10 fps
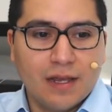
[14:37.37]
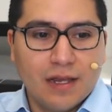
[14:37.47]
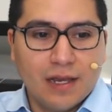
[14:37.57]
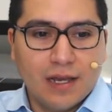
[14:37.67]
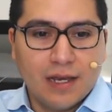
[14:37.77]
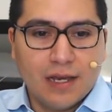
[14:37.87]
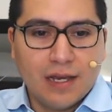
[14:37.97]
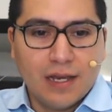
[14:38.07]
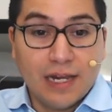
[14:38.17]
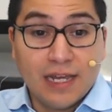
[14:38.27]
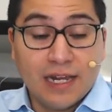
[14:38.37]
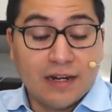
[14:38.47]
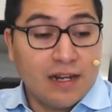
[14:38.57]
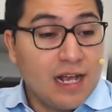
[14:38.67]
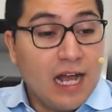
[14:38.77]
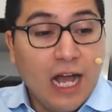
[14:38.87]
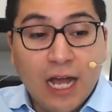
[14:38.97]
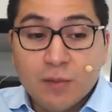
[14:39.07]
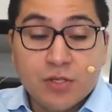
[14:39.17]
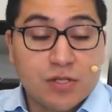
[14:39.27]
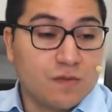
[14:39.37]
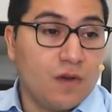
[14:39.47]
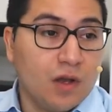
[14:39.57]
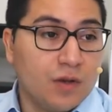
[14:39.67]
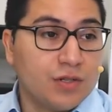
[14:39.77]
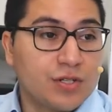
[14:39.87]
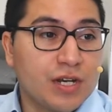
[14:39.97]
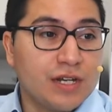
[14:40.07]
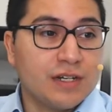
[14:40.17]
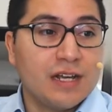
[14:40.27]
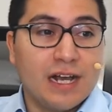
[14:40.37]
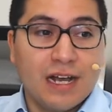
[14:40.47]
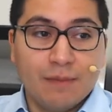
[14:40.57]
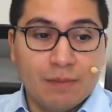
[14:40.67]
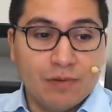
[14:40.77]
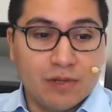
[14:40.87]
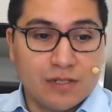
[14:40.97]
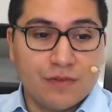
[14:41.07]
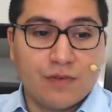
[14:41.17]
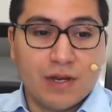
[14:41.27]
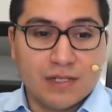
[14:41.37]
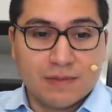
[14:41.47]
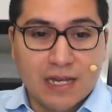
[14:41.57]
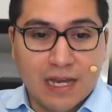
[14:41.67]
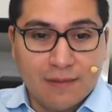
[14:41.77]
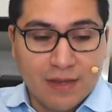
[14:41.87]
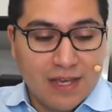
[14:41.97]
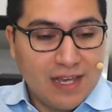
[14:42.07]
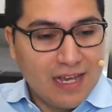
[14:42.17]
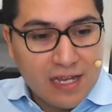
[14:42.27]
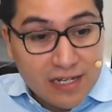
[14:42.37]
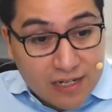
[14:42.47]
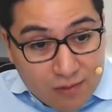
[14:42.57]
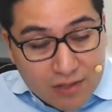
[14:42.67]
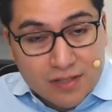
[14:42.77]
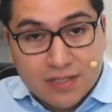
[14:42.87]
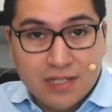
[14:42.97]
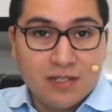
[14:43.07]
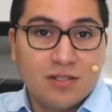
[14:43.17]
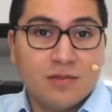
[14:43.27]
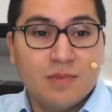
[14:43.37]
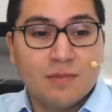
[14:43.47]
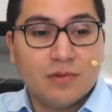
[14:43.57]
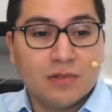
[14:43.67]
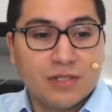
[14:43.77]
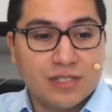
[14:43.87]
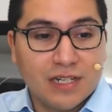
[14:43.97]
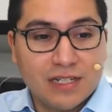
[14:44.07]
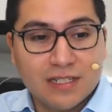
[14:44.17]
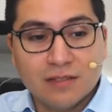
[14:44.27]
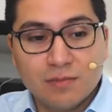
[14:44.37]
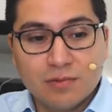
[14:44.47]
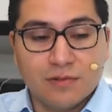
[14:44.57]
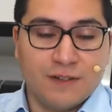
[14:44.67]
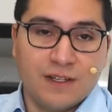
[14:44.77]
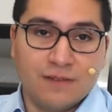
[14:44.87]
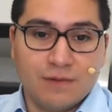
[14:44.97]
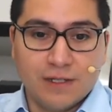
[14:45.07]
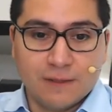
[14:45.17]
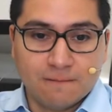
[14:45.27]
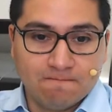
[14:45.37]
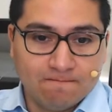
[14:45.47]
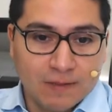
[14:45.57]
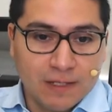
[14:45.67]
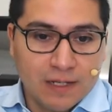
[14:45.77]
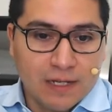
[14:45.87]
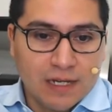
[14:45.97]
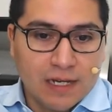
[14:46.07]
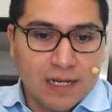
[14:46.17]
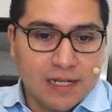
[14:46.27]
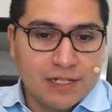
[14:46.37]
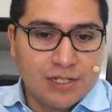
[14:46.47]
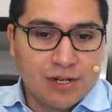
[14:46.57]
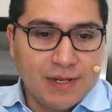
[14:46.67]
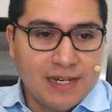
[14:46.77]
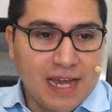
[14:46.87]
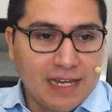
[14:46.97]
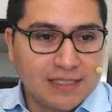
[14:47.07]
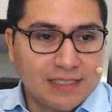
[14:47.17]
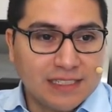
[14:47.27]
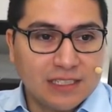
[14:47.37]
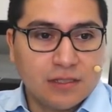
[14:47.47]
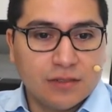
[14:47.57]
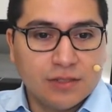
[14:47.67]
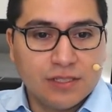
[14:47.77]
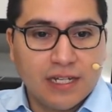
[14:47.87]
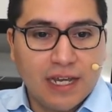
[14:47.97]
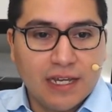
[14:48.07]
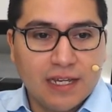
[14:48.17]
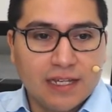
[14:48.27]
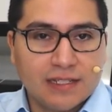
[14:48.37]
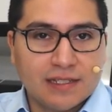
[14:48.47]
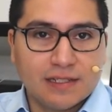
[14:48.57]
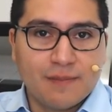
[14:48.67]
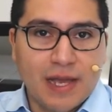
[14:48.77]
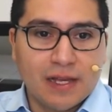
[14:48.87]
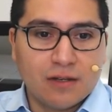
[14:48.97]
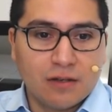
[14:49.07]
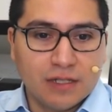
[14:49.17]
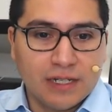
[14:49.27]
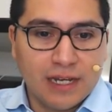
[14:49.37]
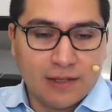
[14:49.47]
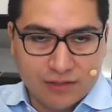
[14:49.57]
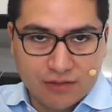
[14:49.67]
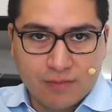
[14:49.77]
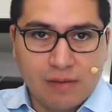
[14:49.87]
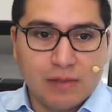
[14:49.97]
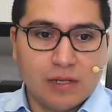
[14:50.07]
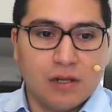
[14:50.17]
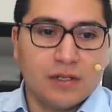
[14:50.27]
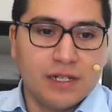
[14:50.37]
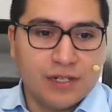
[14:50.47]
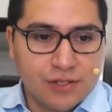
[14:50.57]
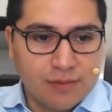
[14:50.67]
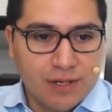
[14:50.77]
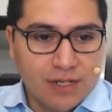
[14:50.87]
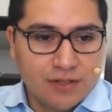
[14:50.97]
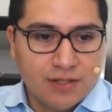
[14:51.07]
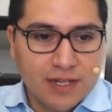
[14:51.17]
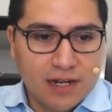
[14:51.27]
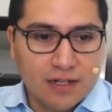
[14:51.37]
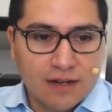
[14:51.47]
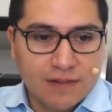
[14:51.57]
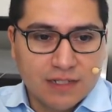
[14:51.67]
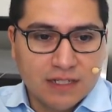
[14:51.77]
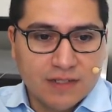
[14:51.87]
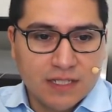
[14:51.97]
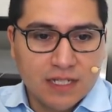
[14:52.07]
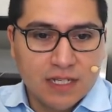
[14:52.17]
And again, I'm just following the trend. I've been bullish for quite some time, and I will continue to be bullish until proven otherwise. German DAX is closed today. It's a bank holiday, so a public holiday in Germany, so there's not a lot of activity.